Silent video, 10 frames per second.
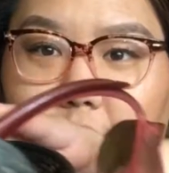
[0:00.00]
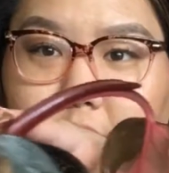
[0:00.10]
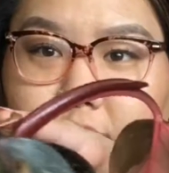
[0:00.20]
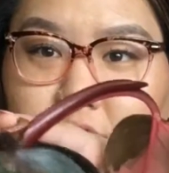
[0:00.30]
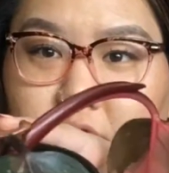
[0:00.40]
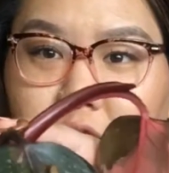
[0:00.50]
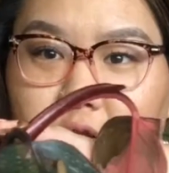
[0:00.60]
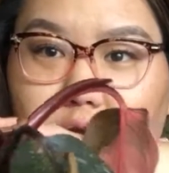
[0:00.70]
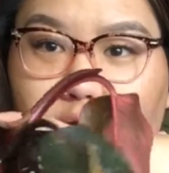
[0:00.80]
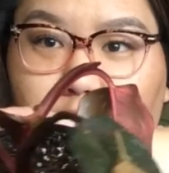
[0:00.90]
ever
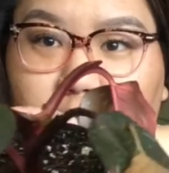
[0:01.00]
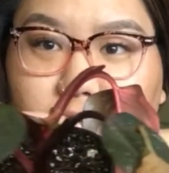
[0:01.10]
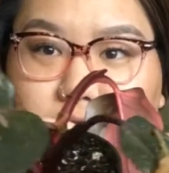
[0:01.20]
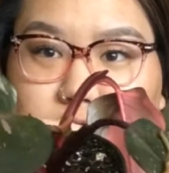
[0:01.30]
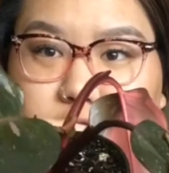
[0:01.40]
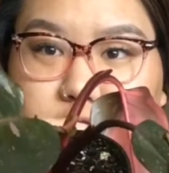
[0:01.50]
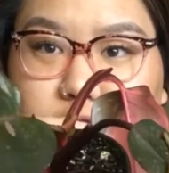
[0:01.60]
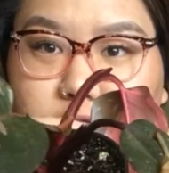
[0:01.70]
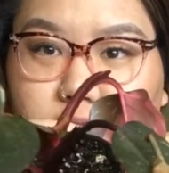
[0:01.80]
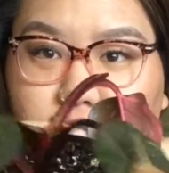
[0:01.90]
got.
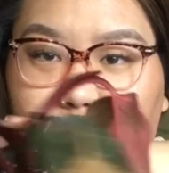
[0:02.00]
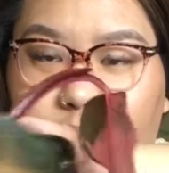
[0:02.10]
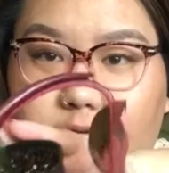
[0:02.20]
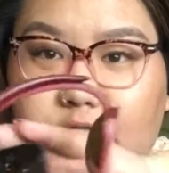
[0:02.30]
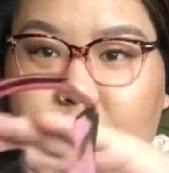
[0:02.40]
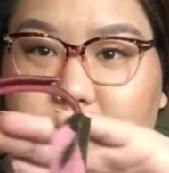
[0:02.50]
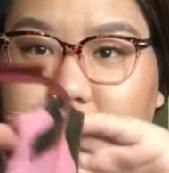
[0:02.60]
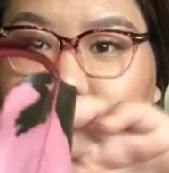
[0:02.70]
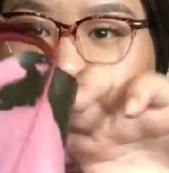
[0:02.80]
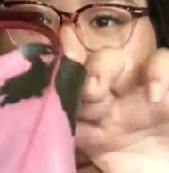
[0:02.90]
As you can
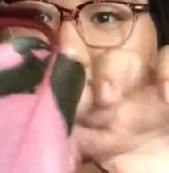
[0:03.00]
see,